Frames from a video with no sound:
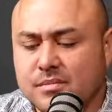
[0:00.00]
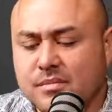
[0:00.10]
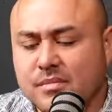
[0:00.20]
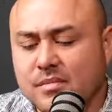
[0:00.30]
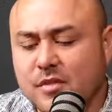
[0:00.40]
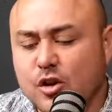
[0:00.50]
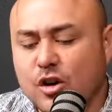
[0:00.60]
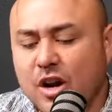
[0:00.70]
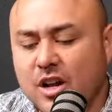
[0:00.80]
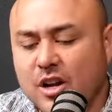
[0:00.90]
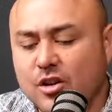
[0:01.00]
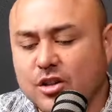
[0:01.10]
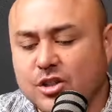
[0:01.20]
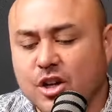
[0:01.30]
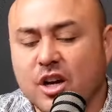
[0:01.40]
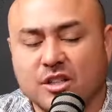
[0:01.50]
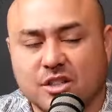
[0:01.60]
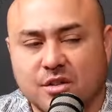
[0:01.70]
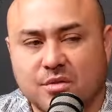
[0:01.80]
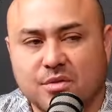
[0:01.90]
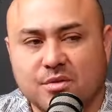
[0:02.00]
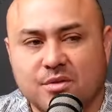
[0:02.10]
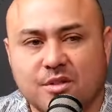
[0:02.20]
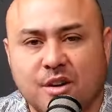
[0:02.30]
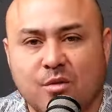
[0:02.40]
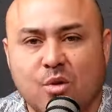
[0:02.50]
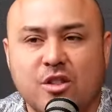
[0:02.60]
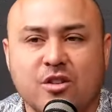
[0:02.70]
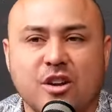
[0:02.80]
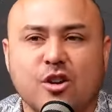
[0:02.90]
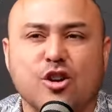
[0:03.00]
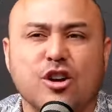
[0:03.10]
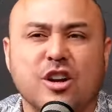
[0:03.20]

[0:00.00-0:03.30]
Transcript: You're not a good judge of whether they're good at